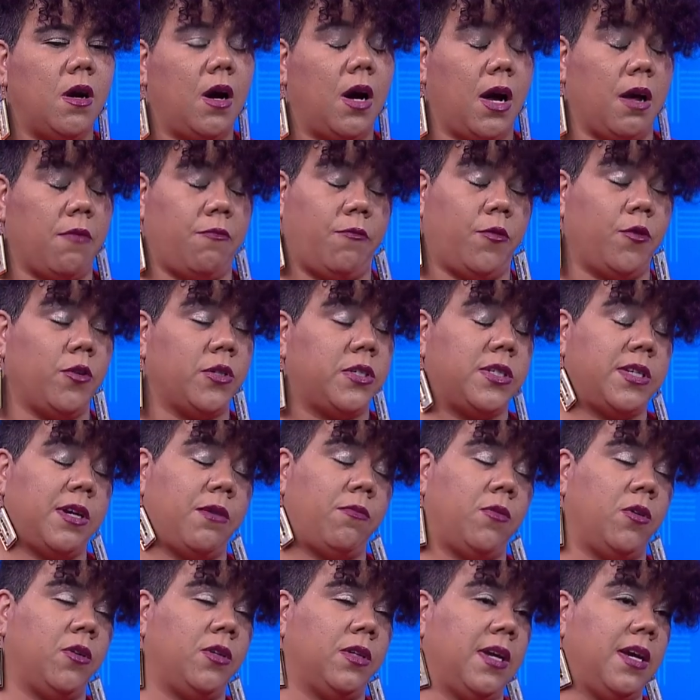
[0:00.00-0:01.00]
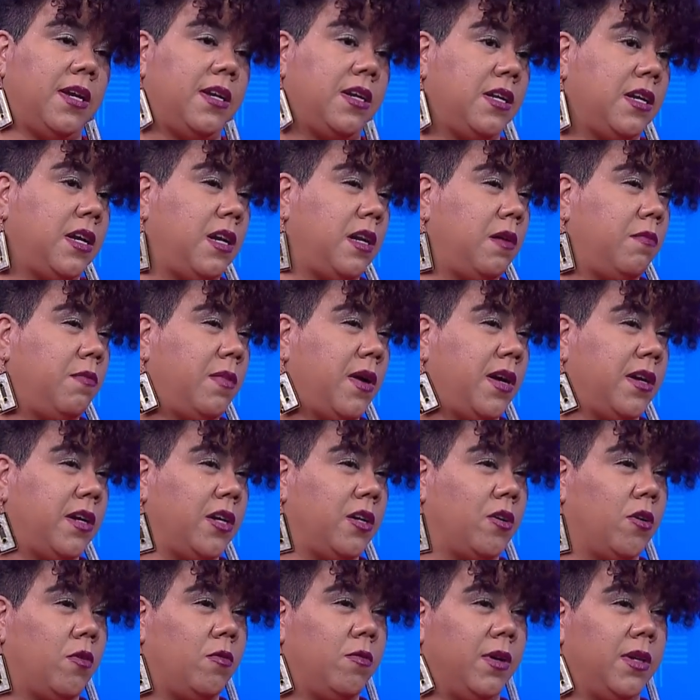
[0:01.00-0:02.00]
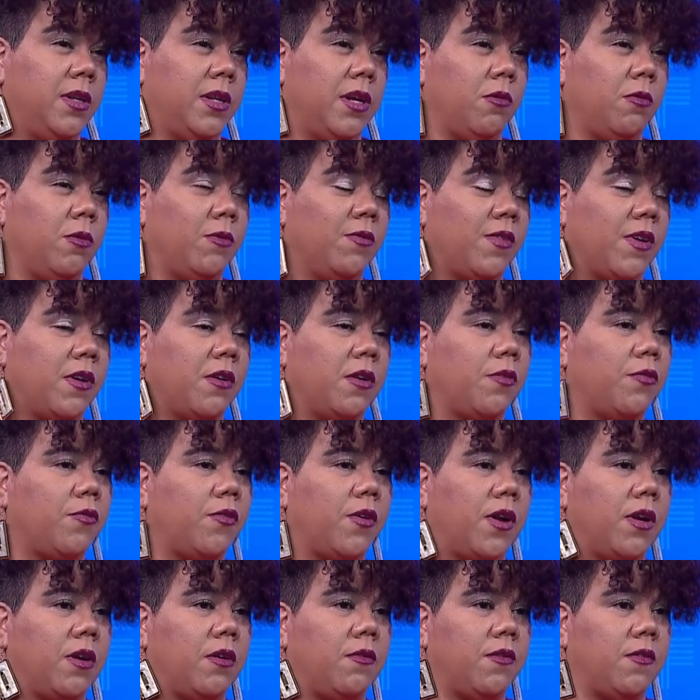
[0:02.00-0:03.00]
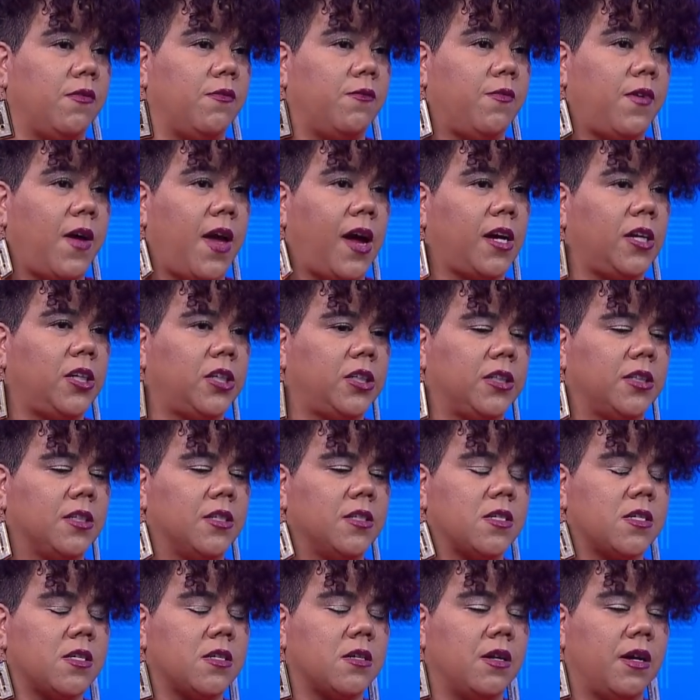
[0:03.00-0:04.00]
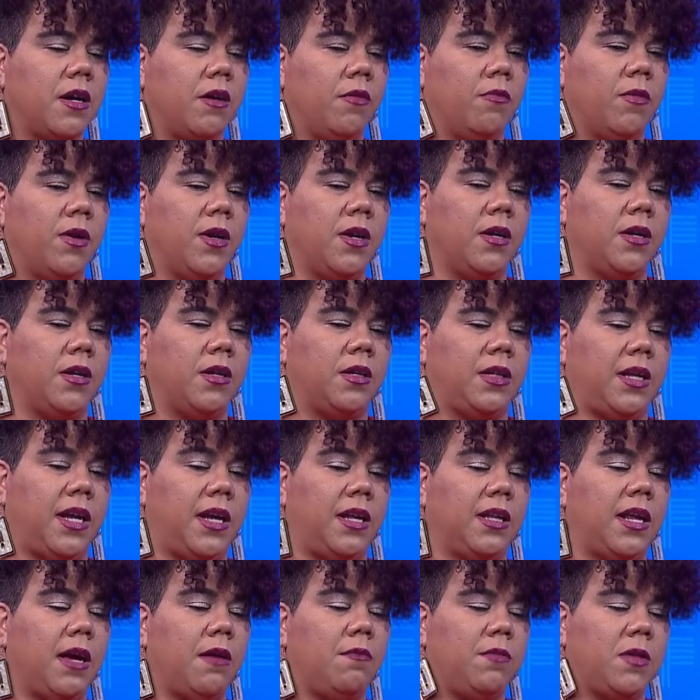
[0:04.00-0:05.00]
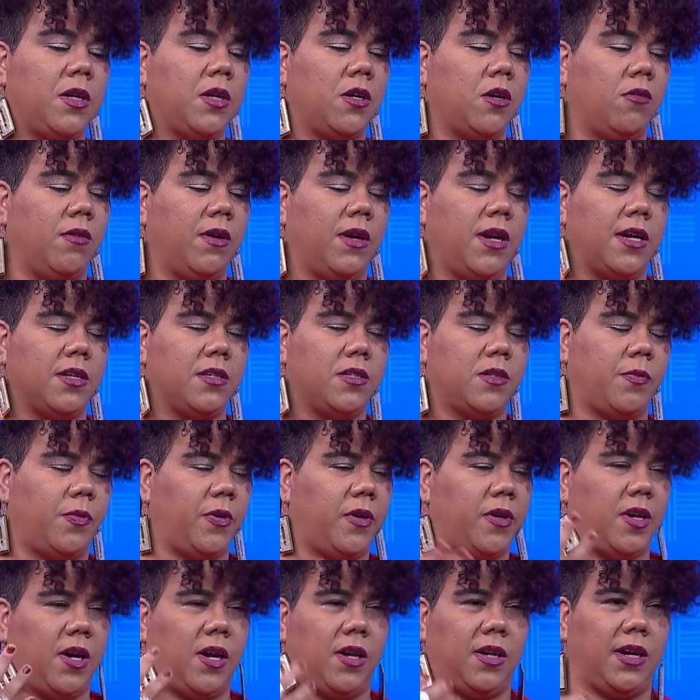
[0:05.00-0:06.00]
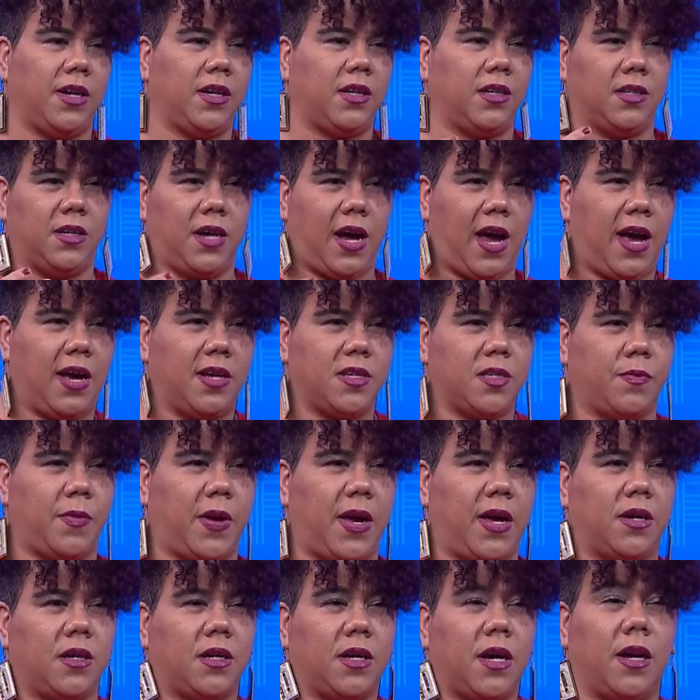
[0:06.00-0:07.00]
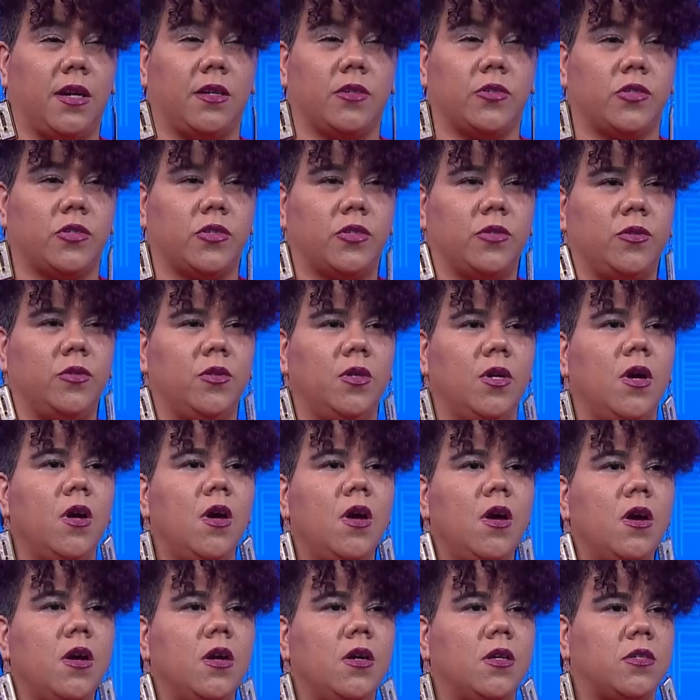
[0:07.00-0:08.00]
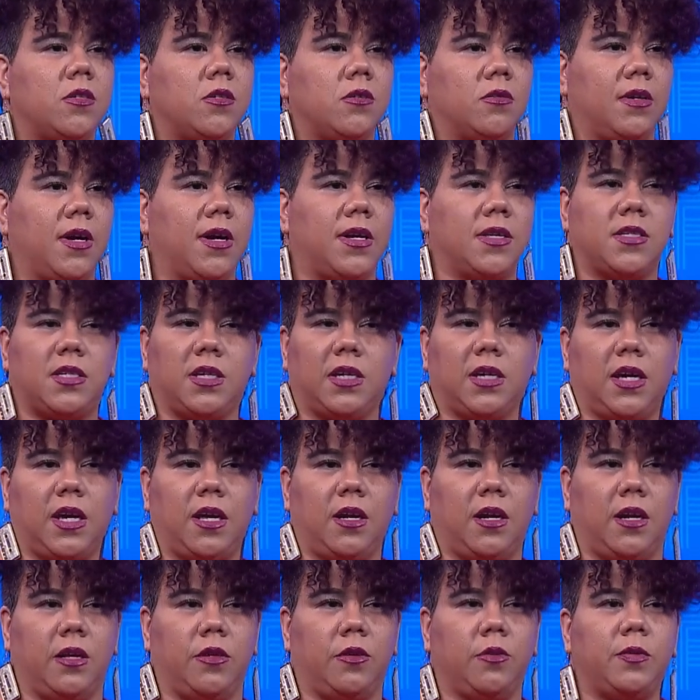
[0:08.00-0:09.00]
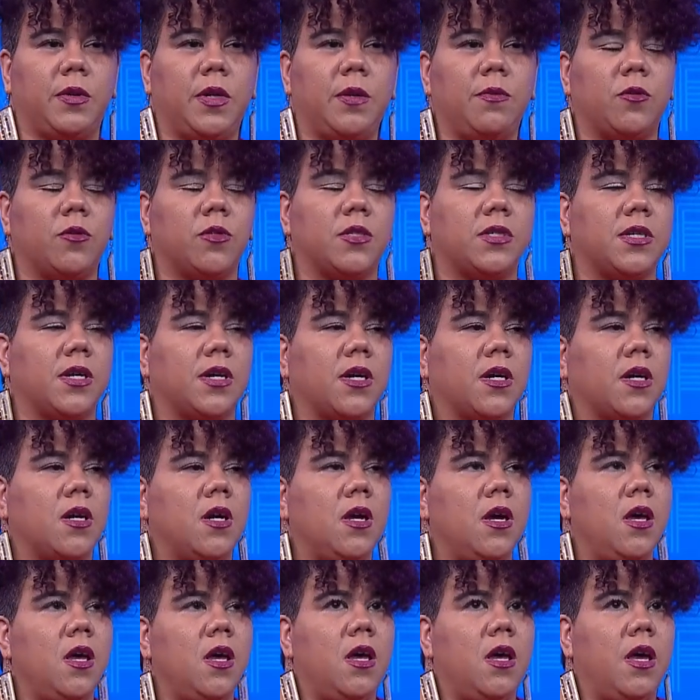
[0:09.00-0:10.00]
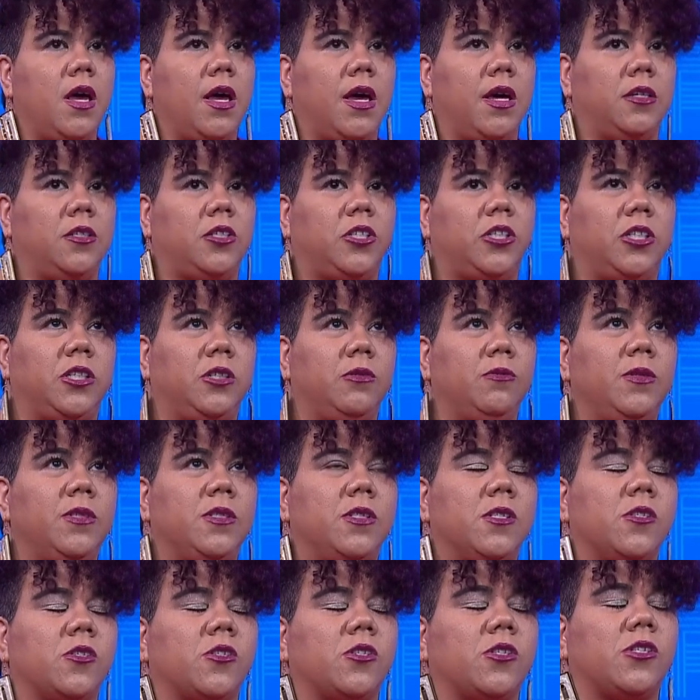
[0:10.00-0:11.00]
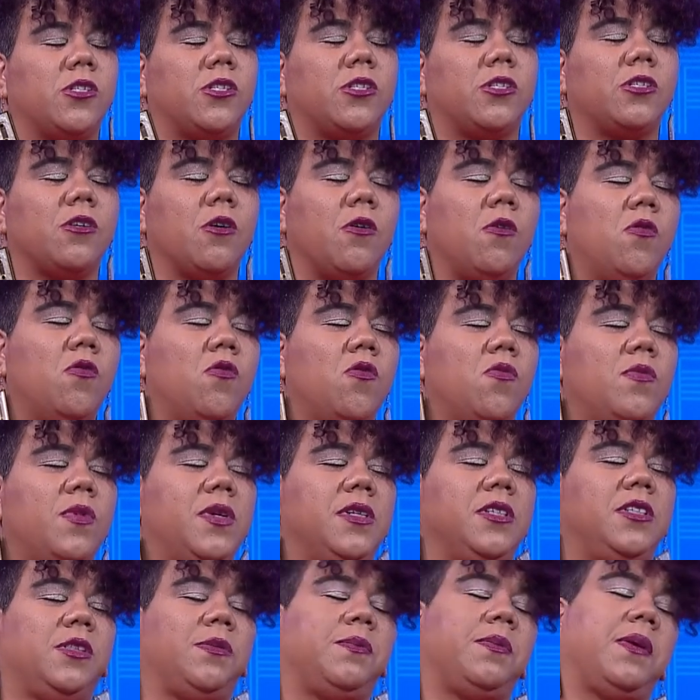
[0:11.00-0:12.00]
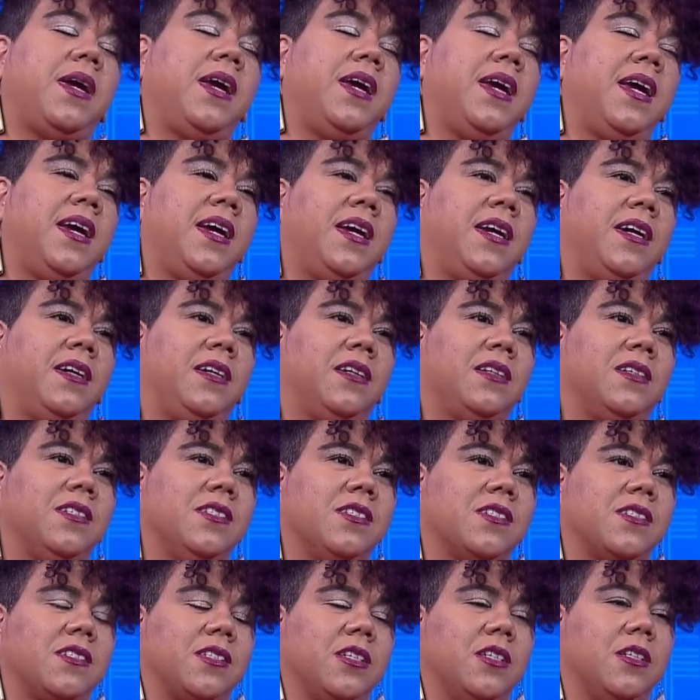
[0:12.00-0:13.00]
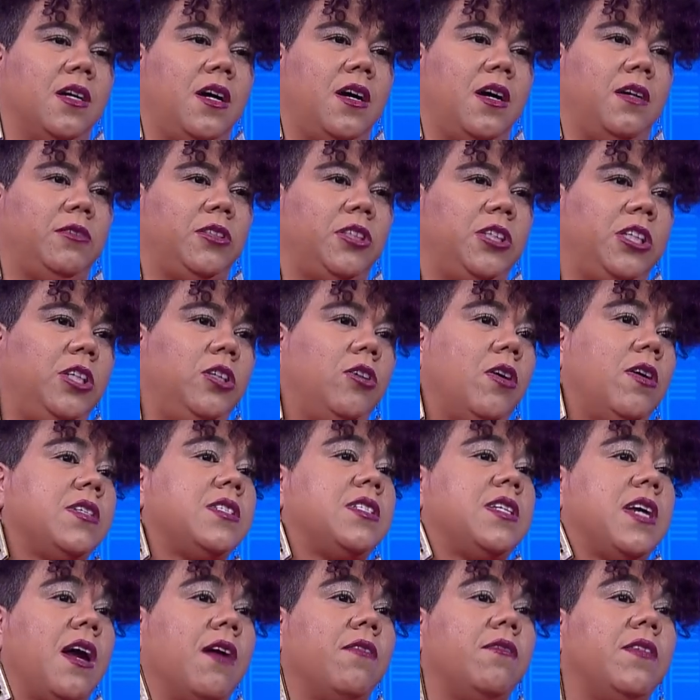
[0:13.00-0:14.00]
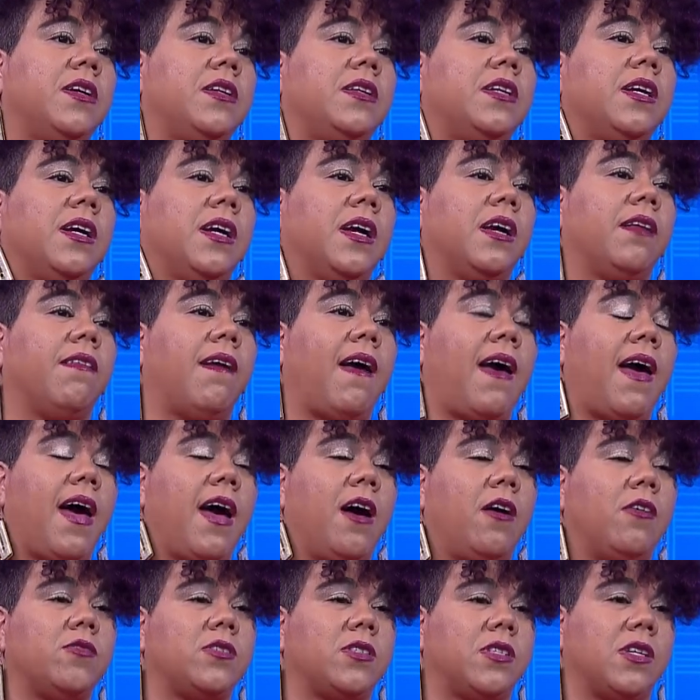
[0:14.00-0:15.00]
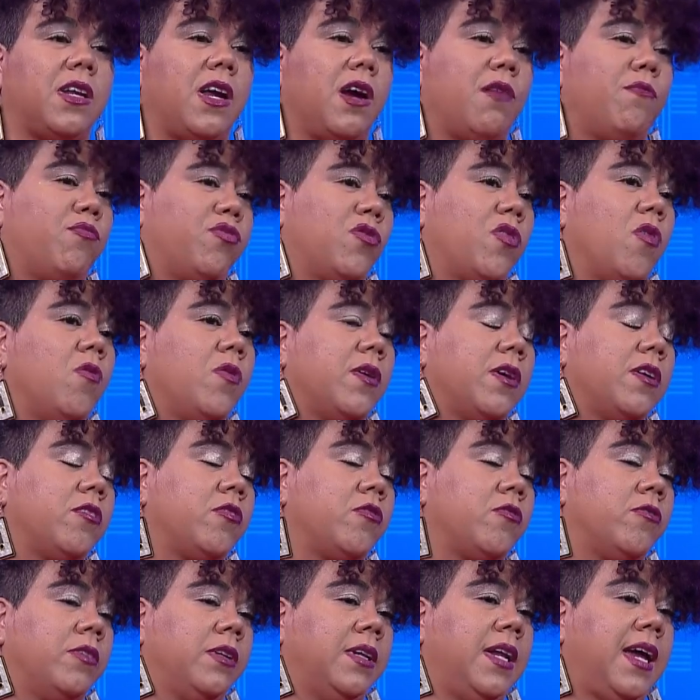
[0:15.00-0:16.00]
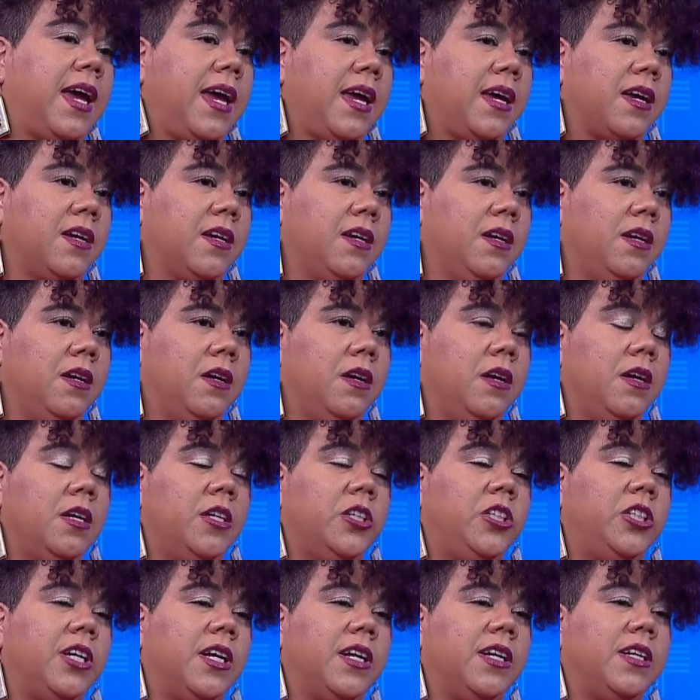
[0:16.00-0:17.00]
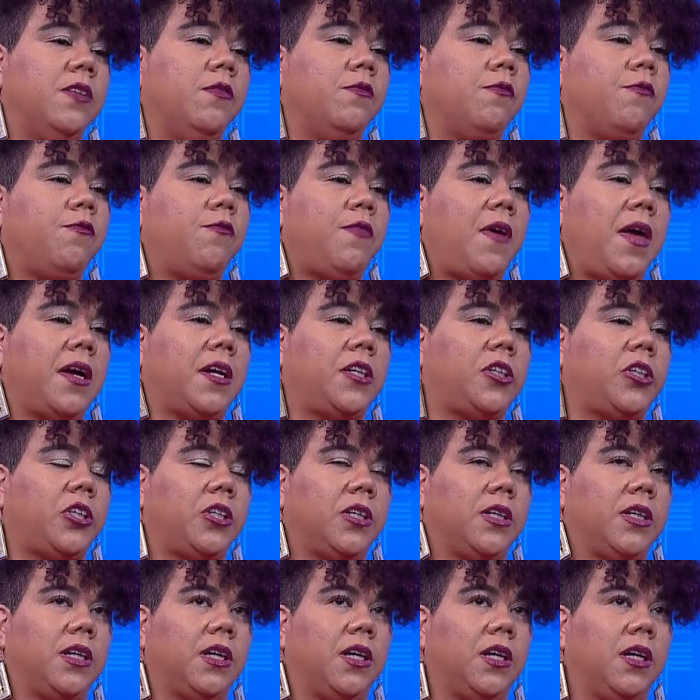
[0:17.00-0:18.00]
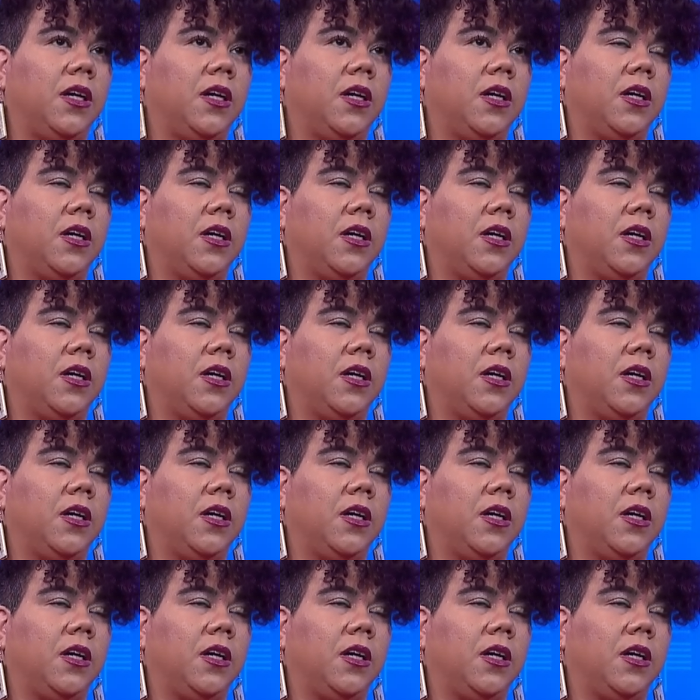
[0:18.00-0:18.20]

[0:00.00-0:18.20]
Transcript: at first they weren't letting anybody go in. They were very afraid of infections. And when they let me go in, I had to put on like a hazmat kind of suit so not to get other people sick. And she was in so much pain because um, uh, she lost everything in the house and had broken her leg. She had an infection.